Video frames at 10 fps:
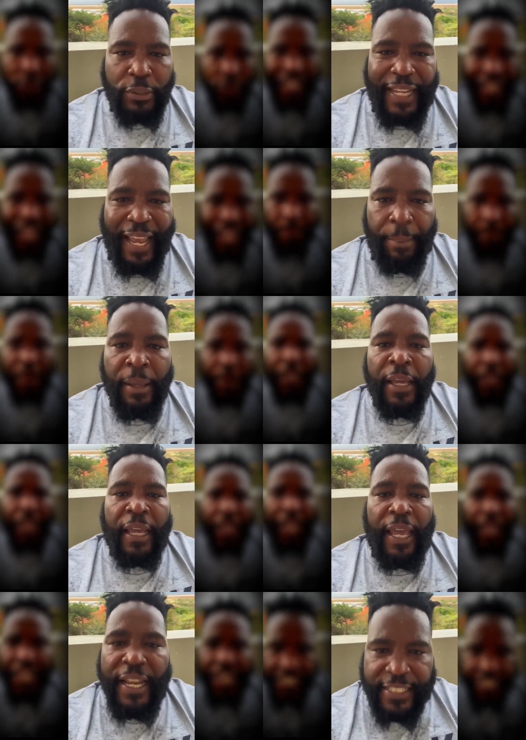Speaker 1: no damn
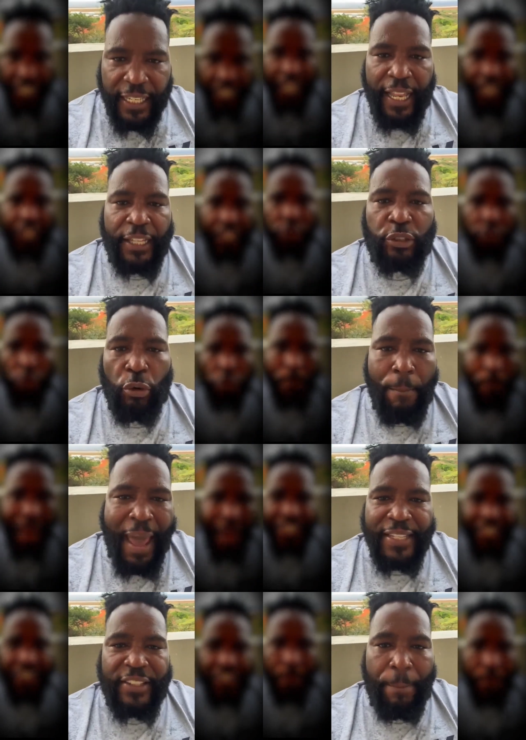intellectual
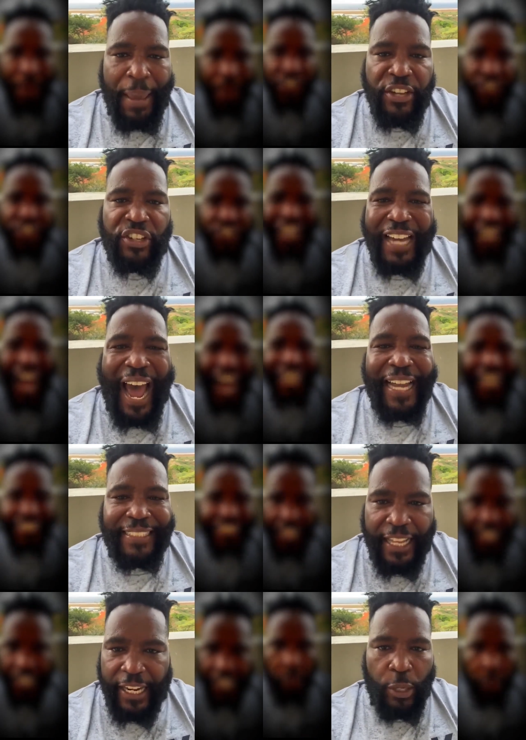masturbation
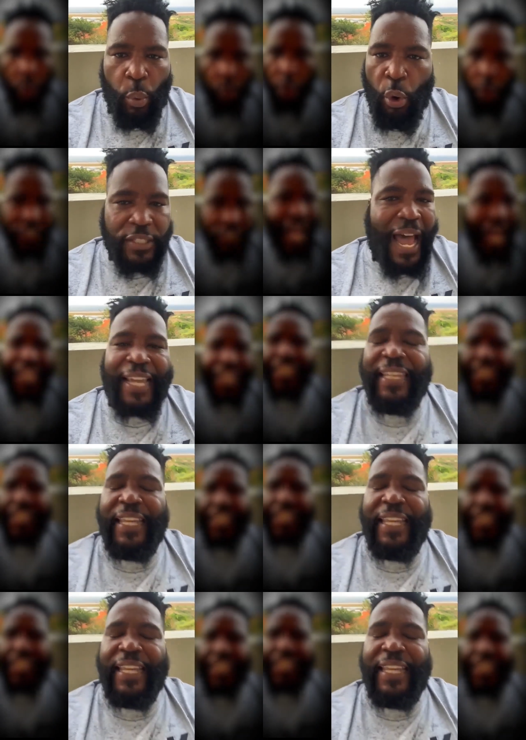identity war. I